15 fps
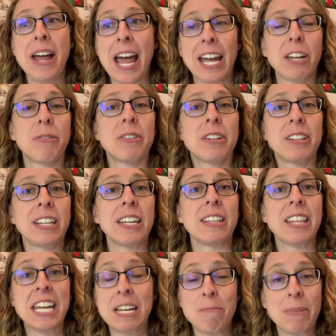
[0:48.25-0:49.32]
accurately
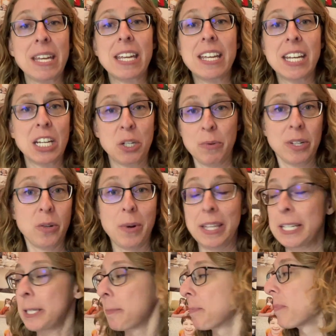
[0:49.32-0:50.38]
they can pee into a
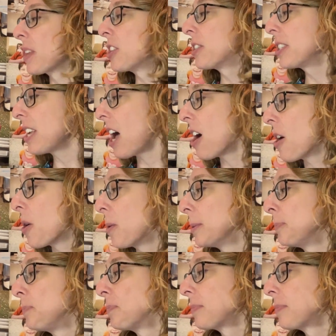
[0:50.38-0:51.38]
toilet. So